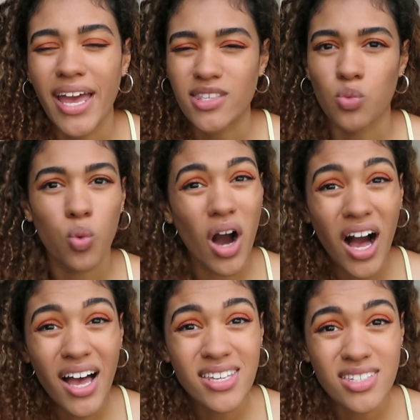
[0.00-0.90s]
gets
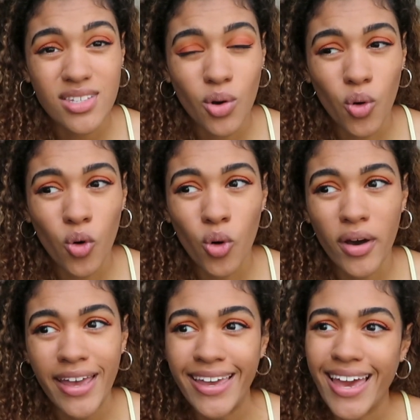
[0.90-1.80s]
worse
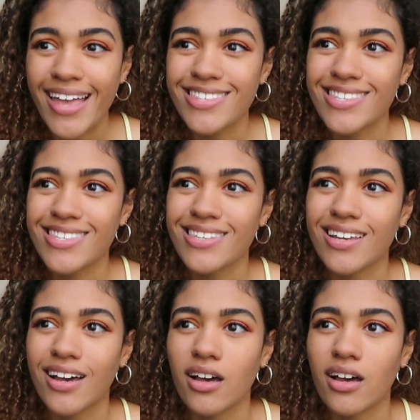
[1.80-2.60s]
or it gets